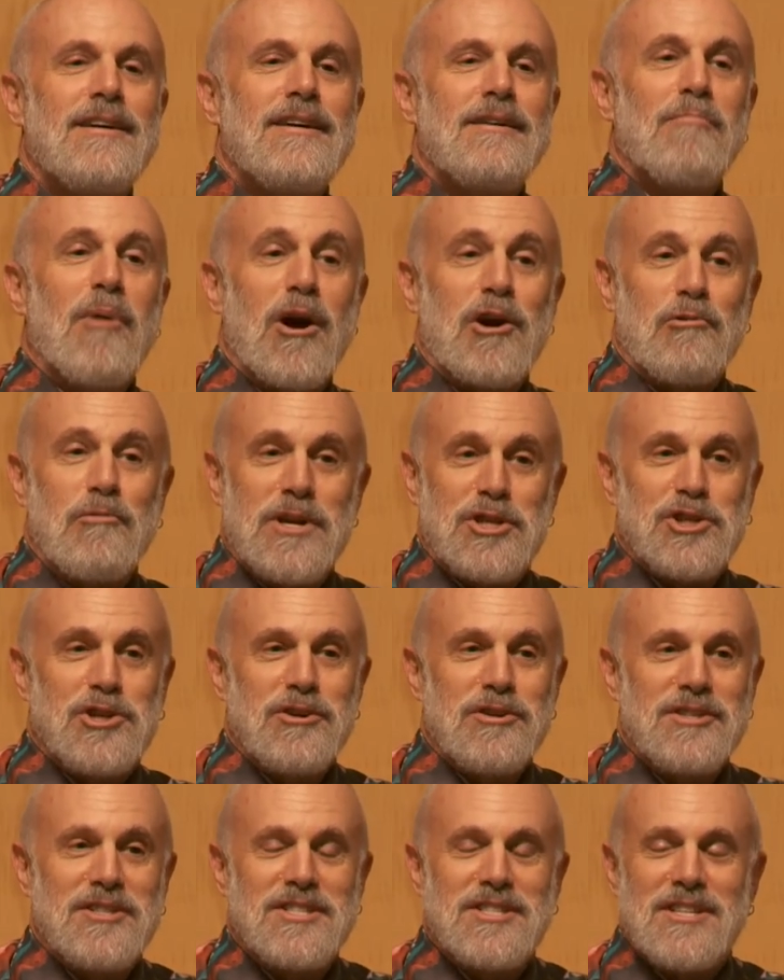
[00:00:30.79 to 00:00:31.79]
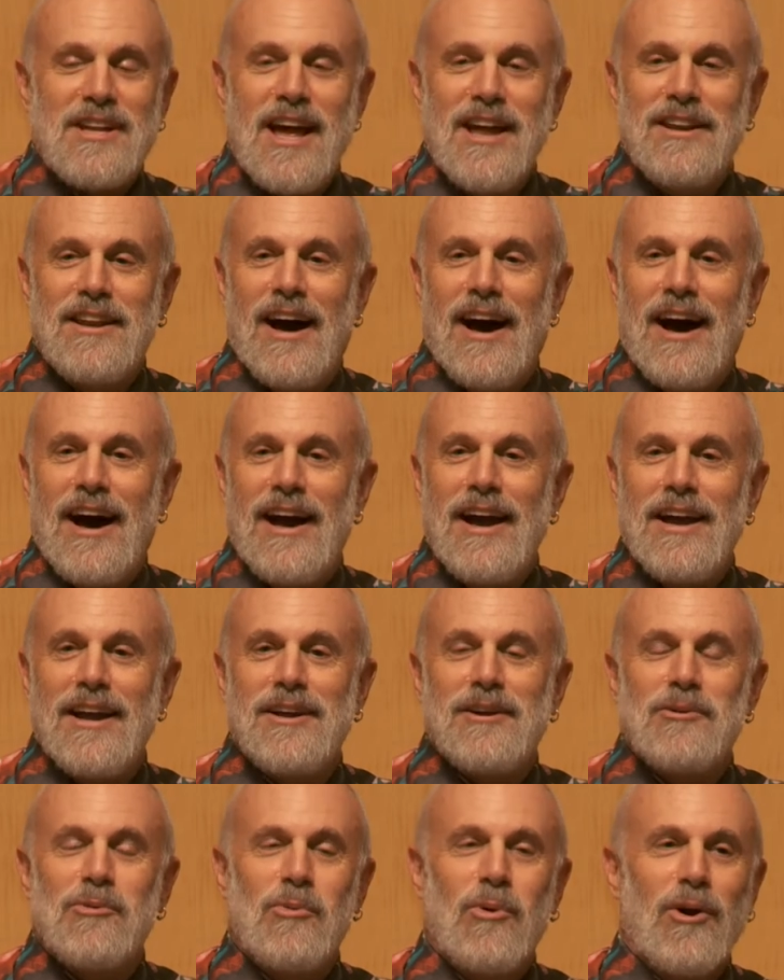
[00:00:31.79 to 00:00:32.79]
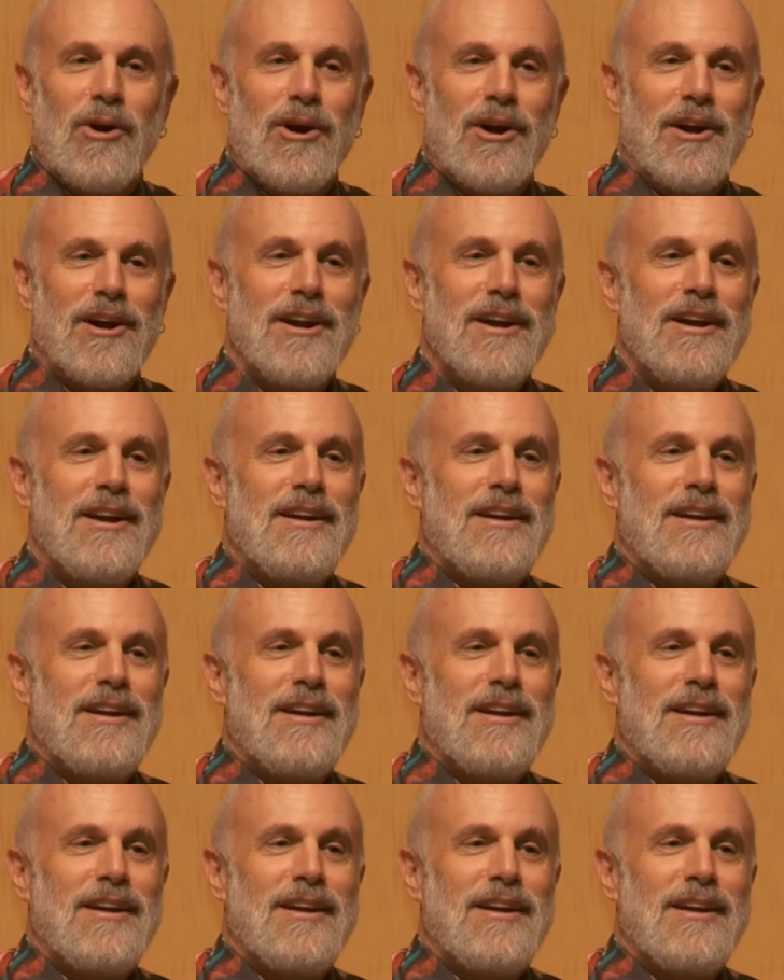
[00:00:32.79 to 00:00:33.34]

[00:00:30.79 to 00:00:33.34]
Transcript: Mark Richards and I were